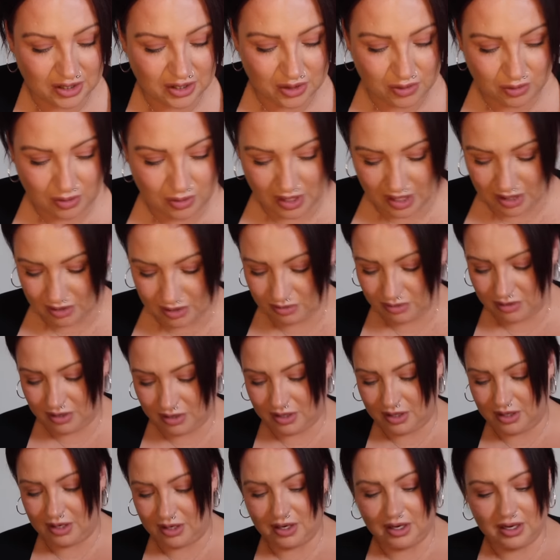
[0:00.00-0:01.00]
as well.
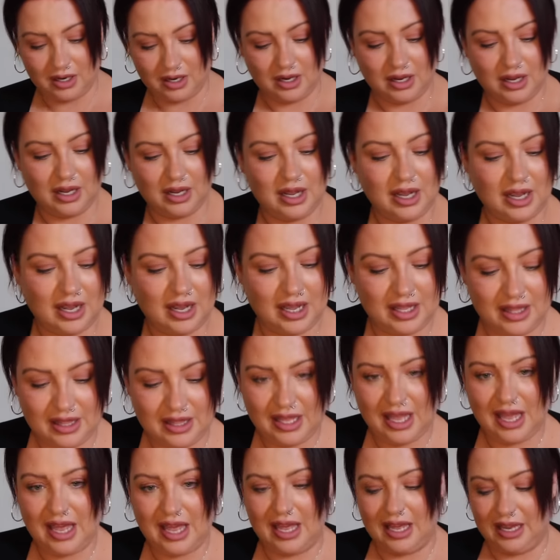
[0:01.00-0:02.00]

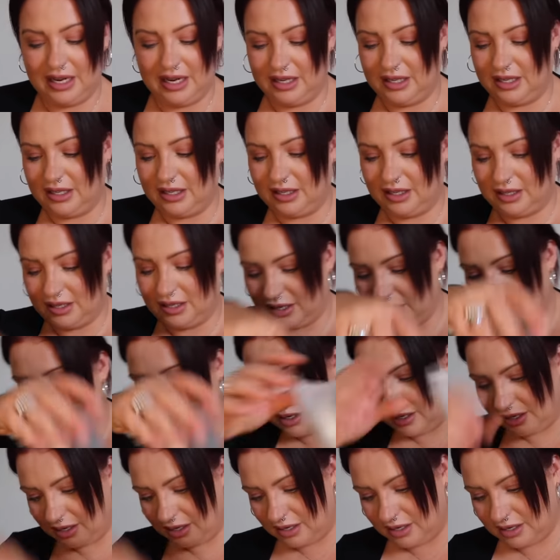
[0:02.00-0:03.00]
And then,
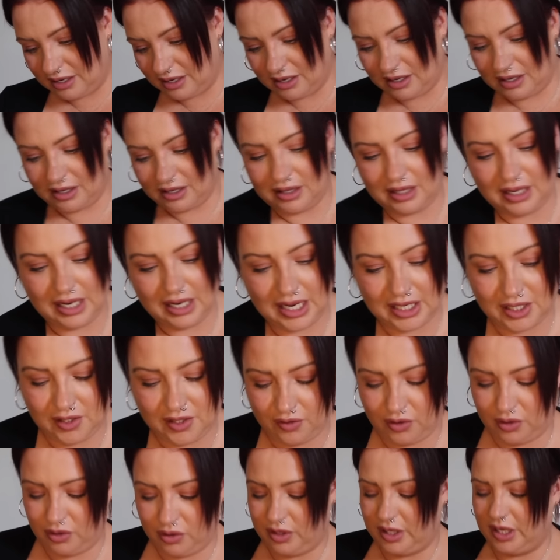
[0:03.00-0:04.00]
the
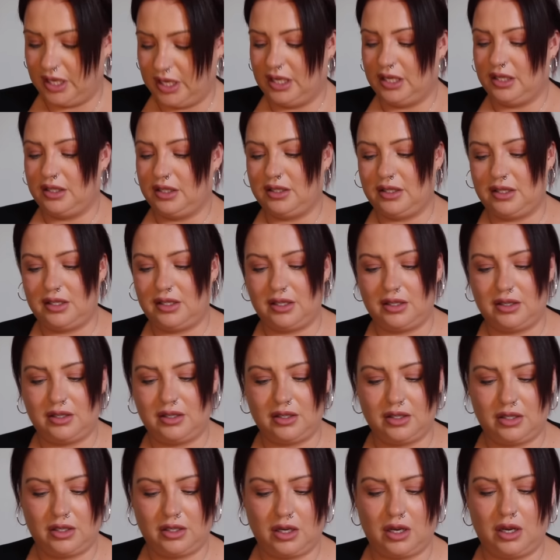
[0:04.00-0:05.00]
last few things.
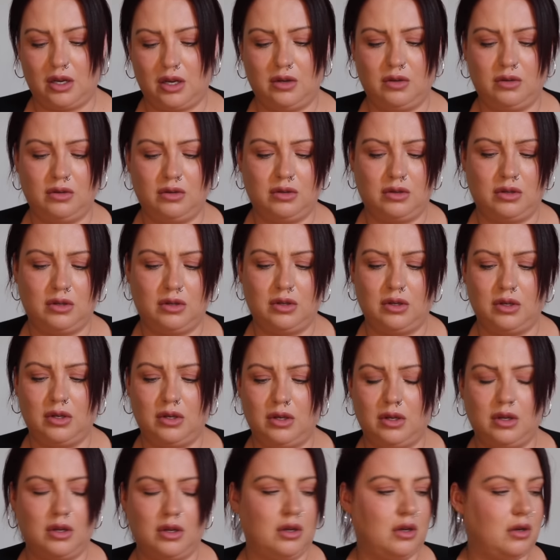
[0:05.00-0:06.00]
So,
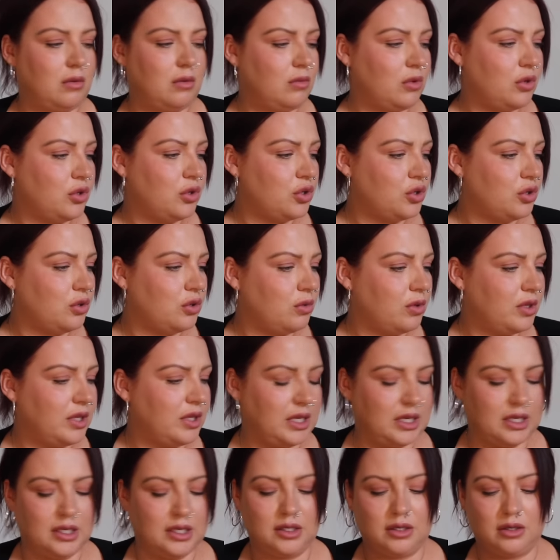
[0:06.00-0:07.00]
let's see what
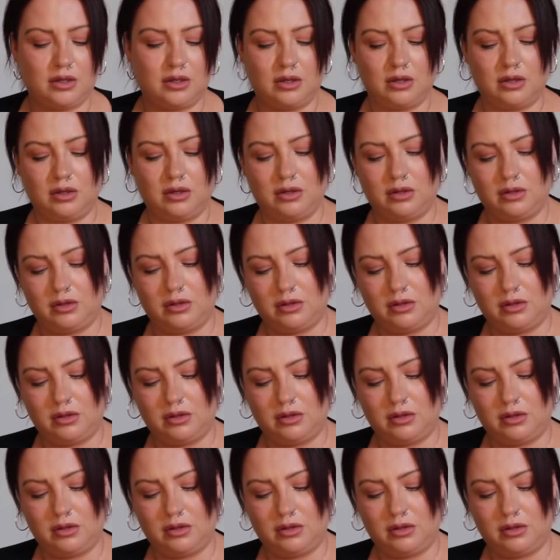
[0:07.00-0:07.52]
these are.